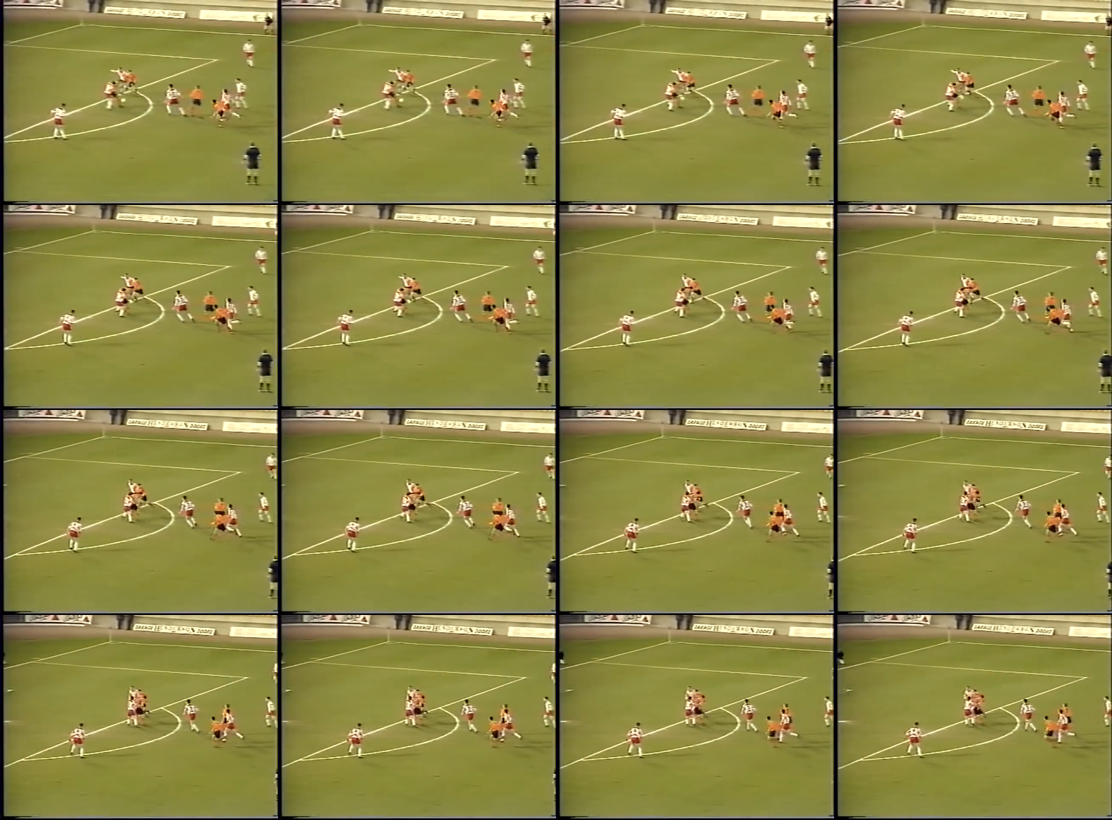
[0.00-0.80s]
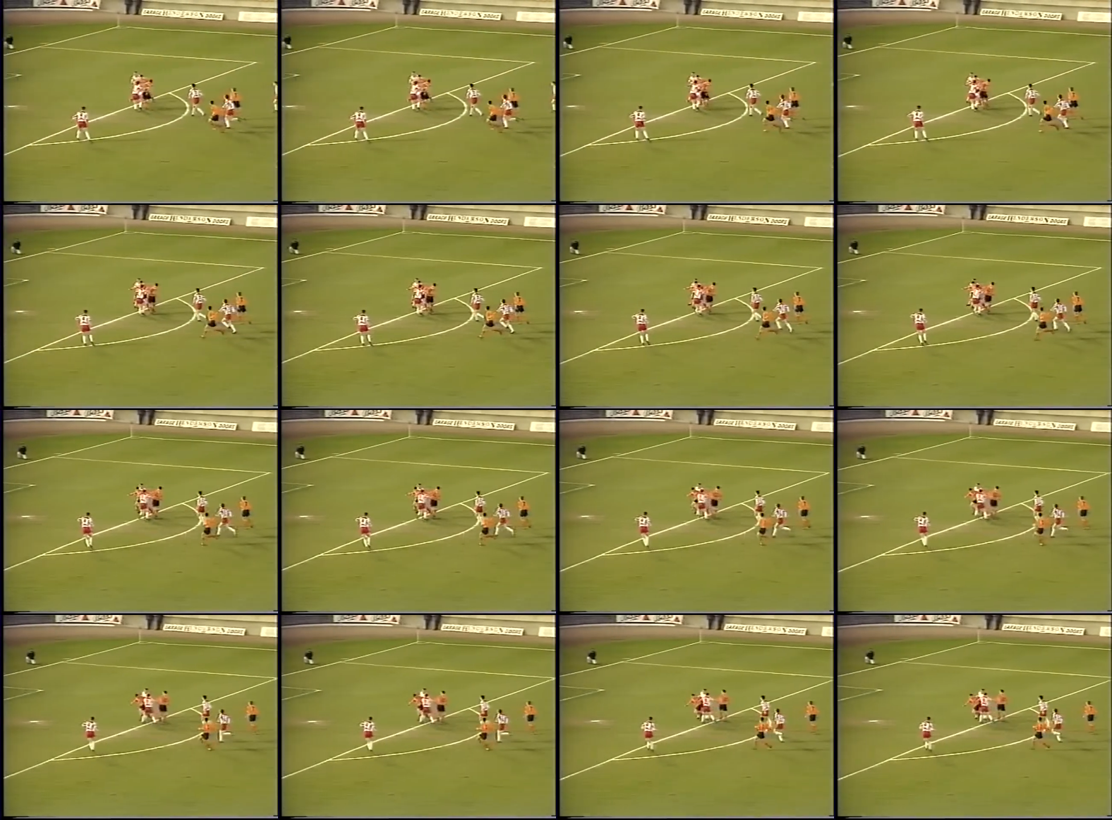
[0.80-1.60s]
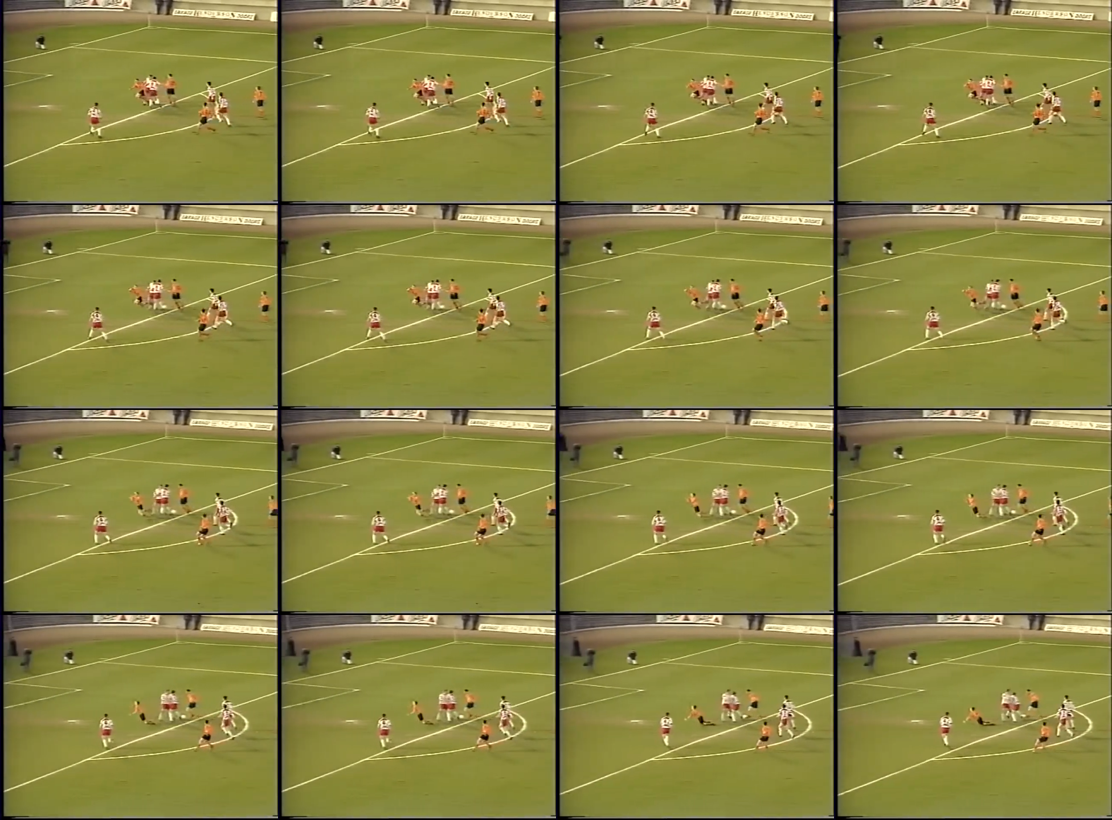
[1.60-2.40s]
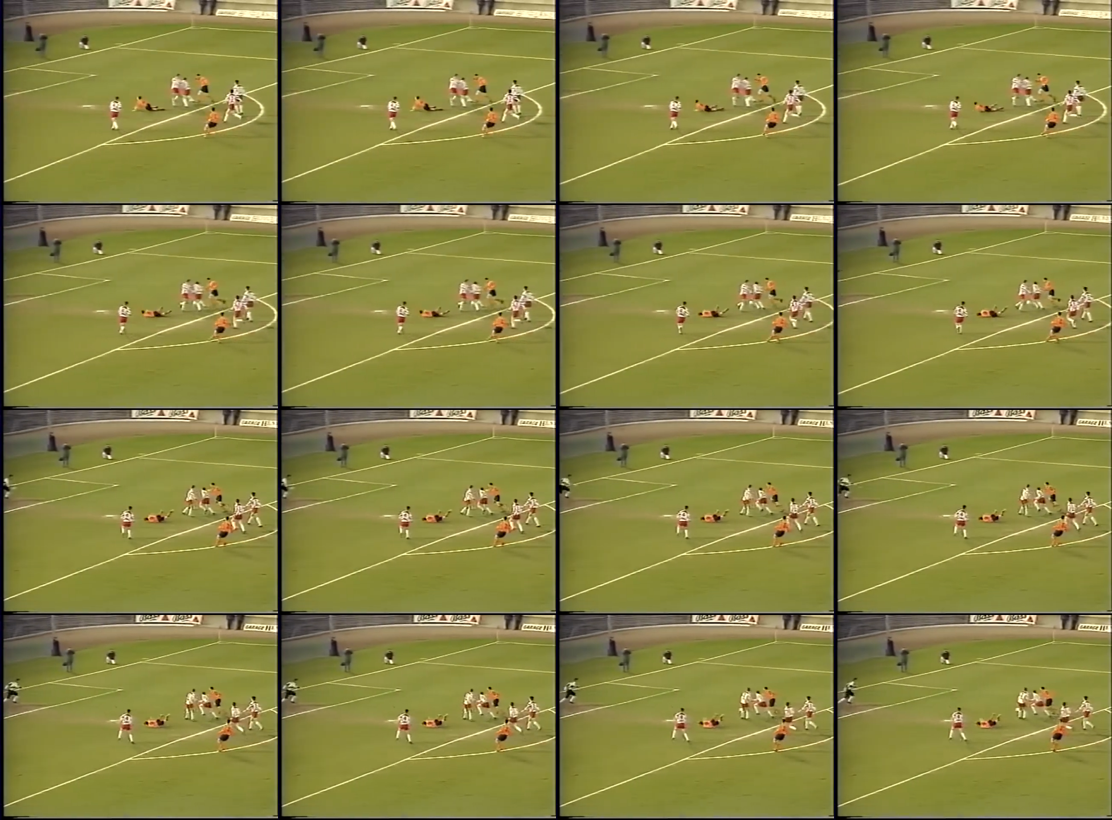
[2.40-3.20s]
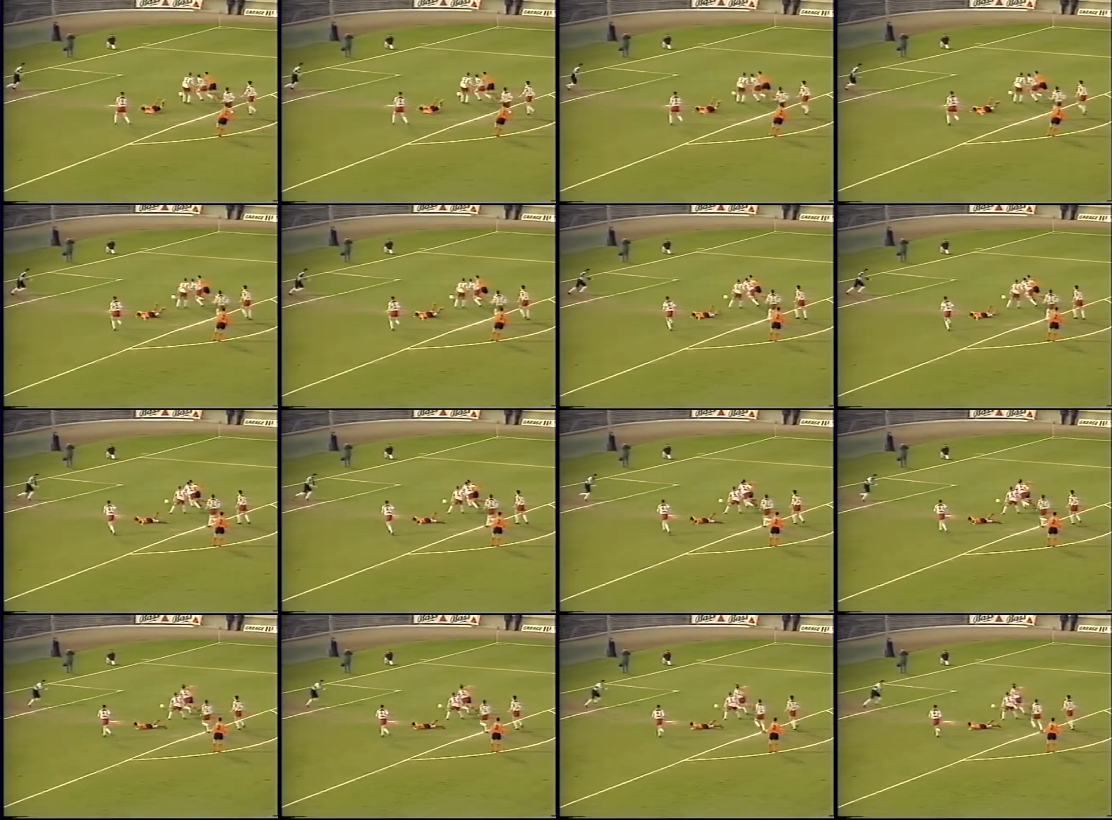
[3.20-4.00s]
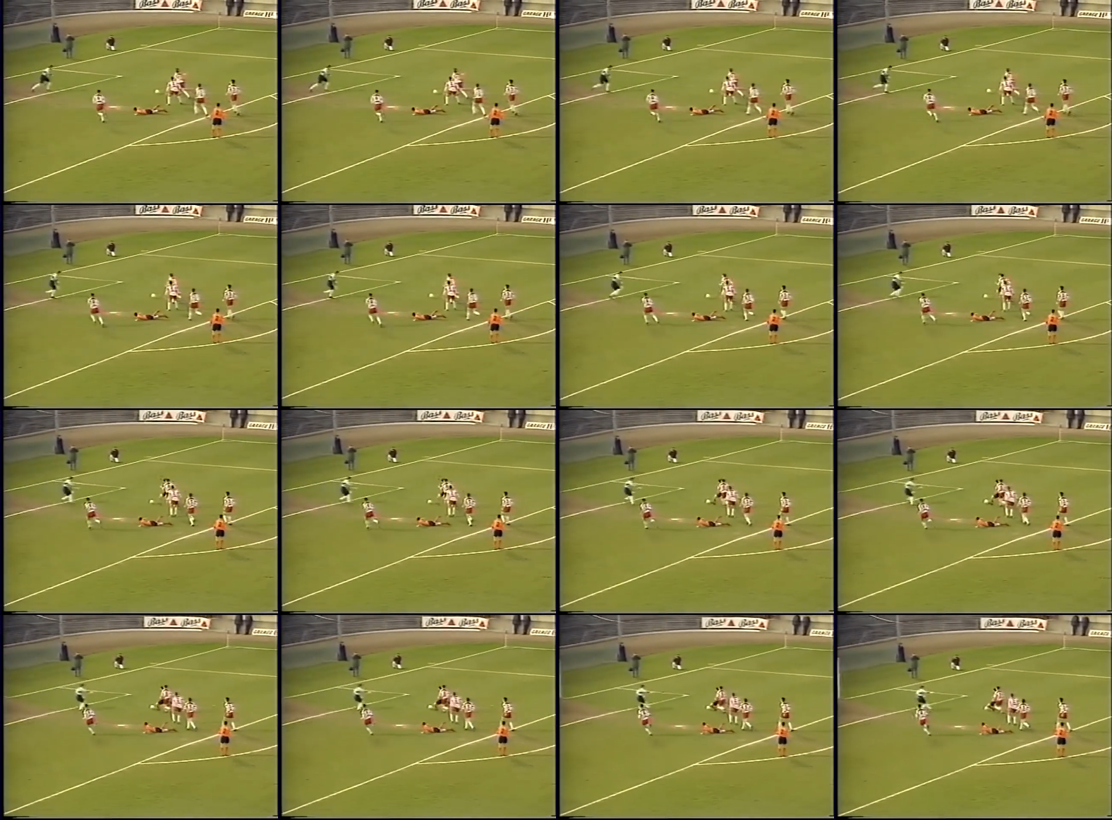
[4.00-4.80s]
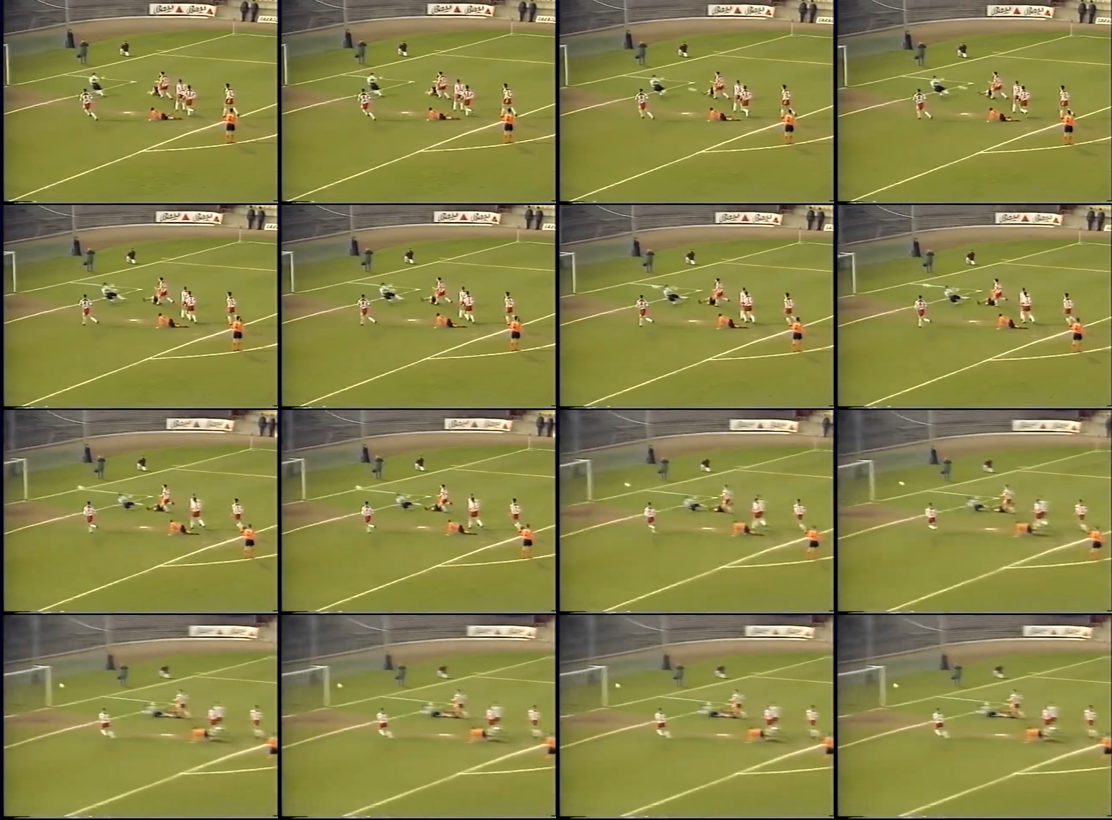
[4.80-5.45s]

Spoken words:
(no speaker visible)